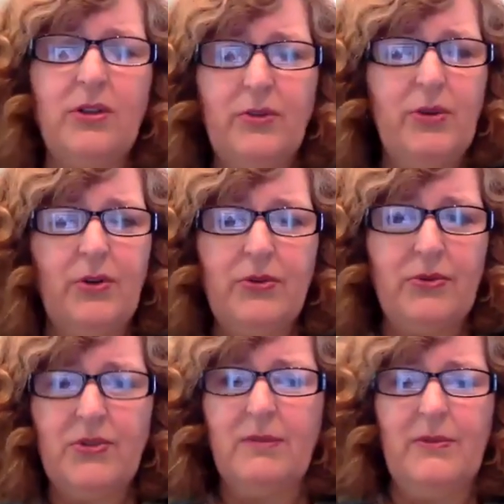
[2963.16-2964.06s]
you go through
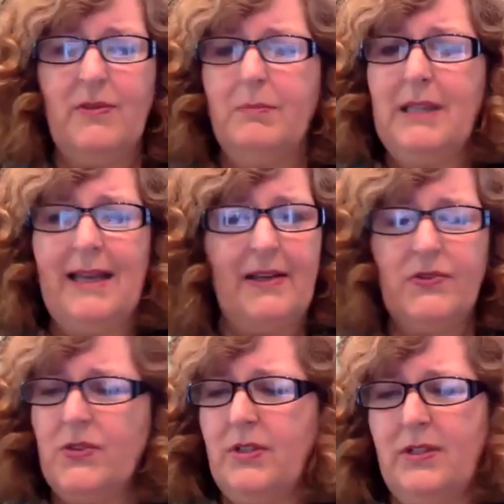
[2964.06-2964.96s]
some of the
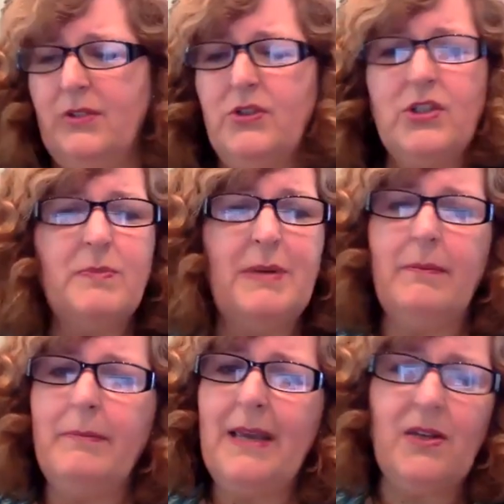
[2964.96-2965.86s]
plants, you'd just be
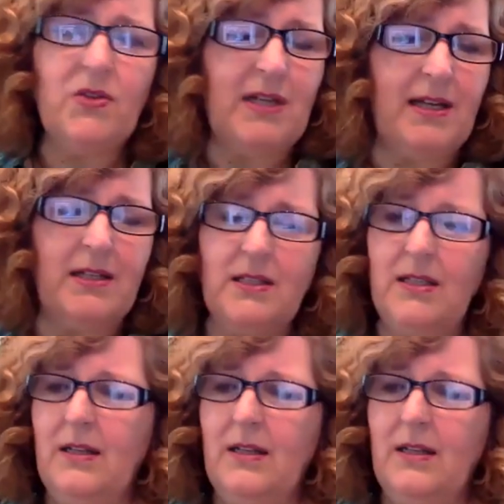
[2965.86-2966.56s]
amazed at